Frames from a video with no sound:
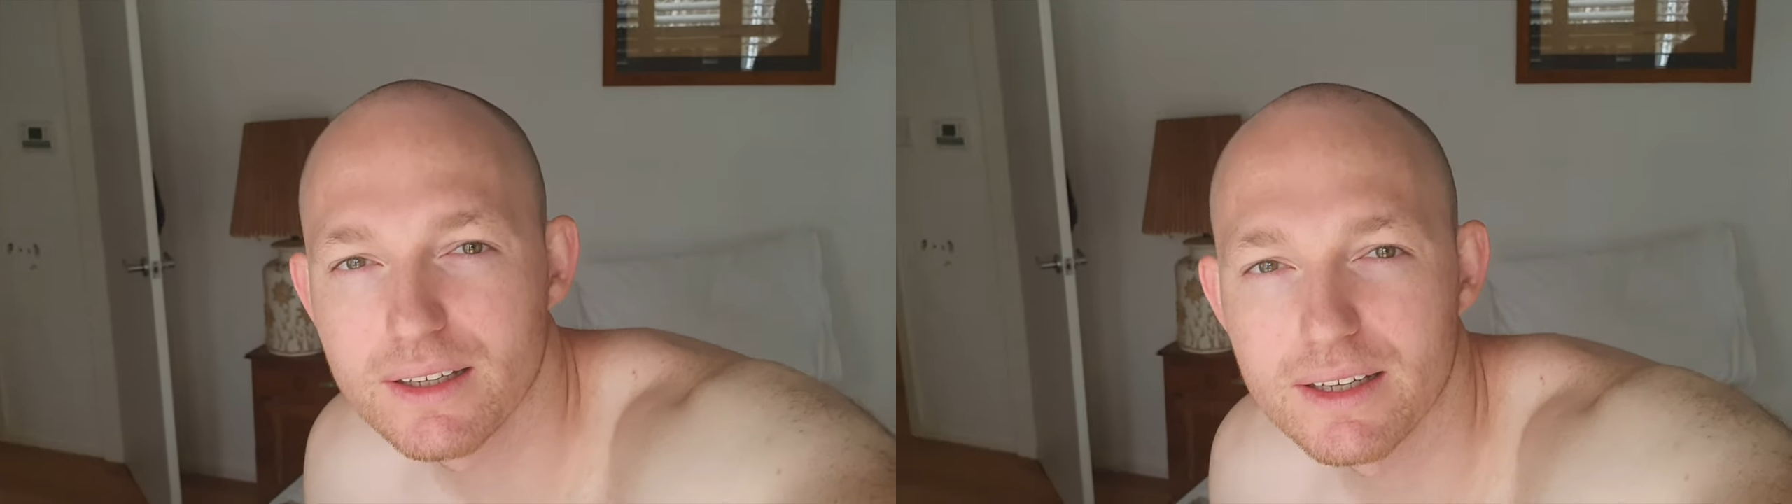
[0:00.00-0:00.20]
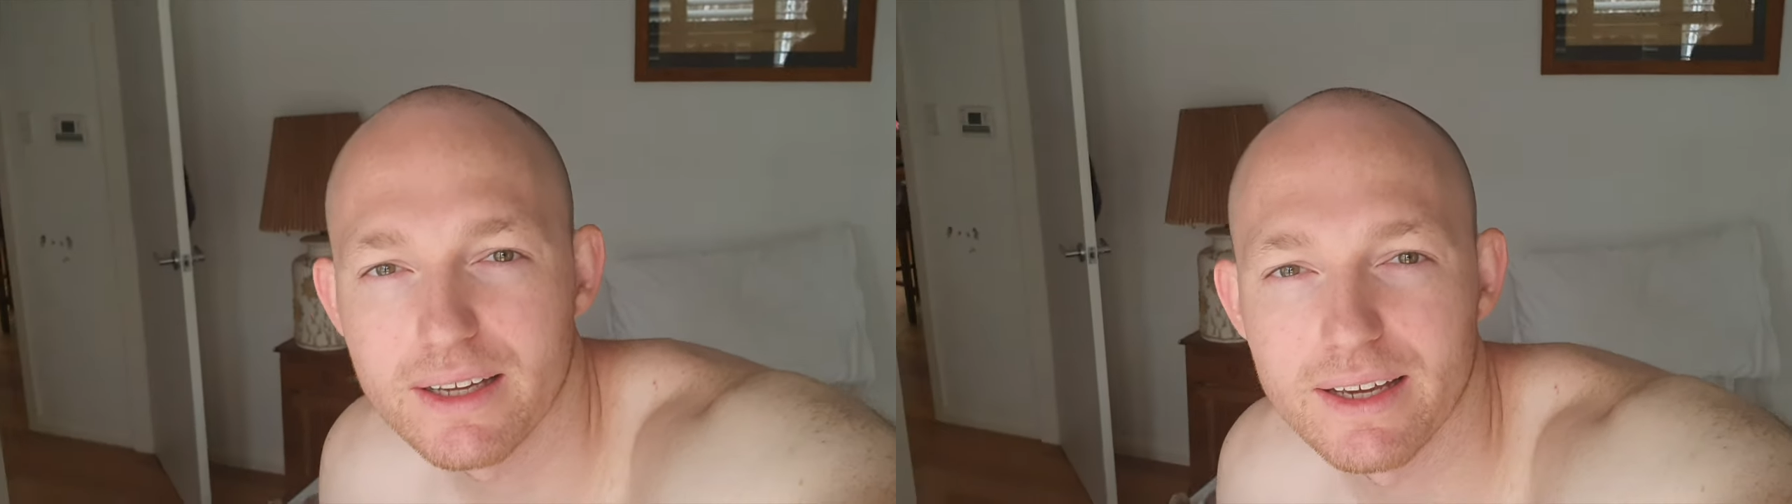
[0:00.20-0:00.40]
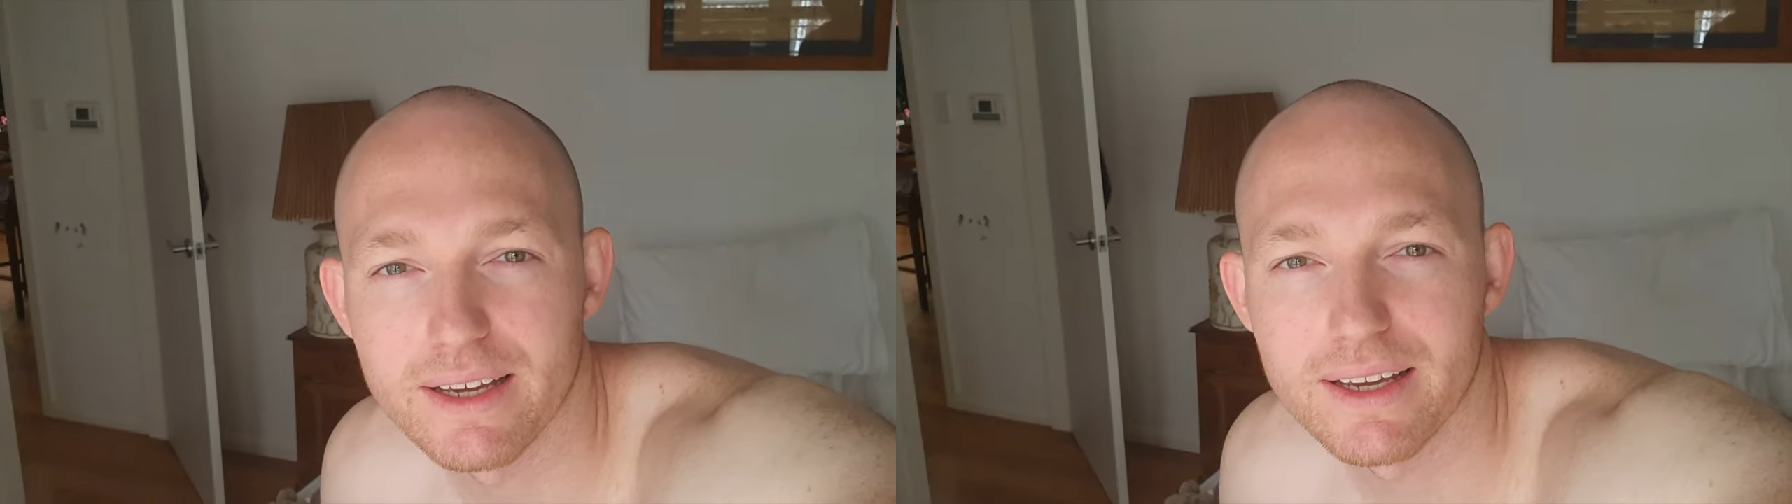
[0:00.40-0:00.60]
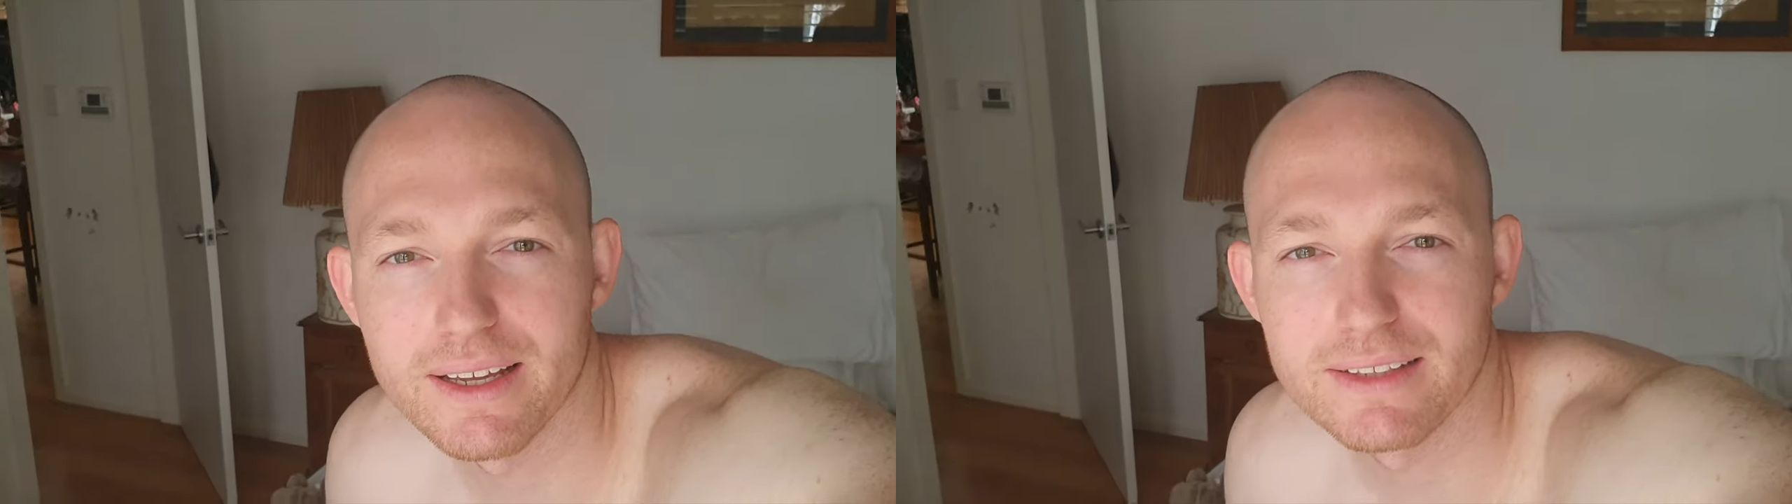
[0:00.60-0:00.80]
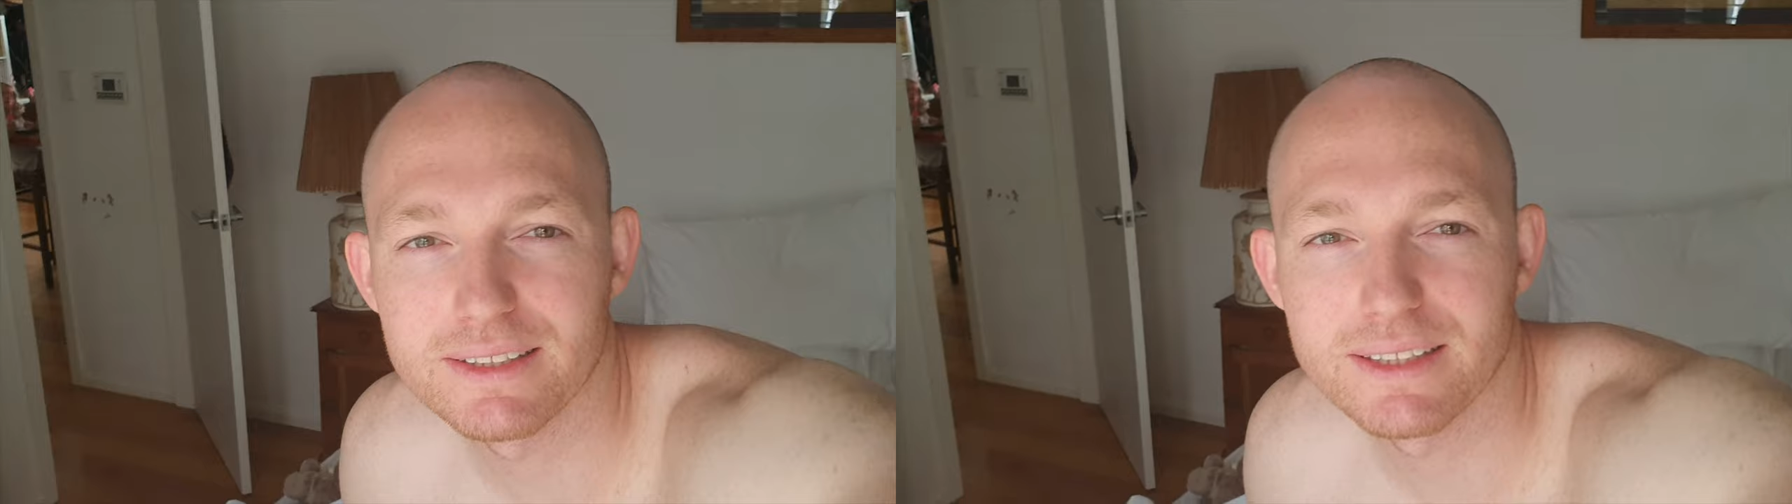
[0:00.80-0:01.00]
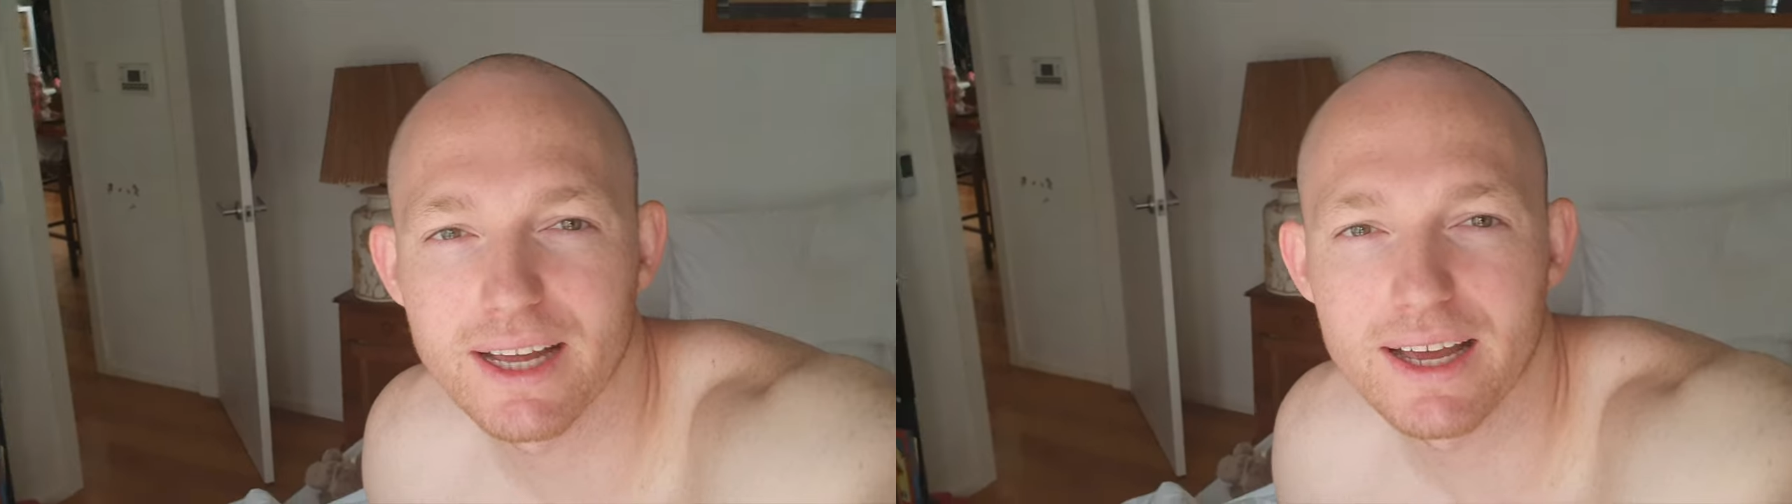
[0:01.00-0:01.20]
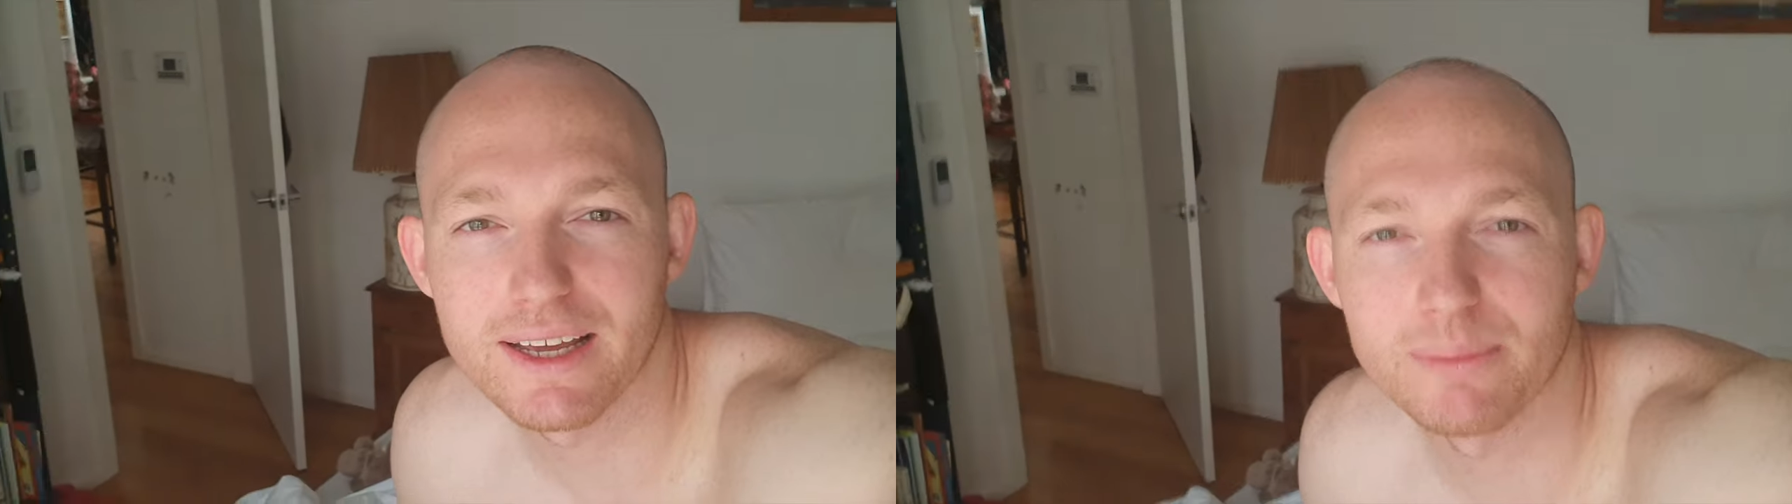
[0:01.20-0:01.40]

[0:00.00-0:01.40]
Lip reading: And today,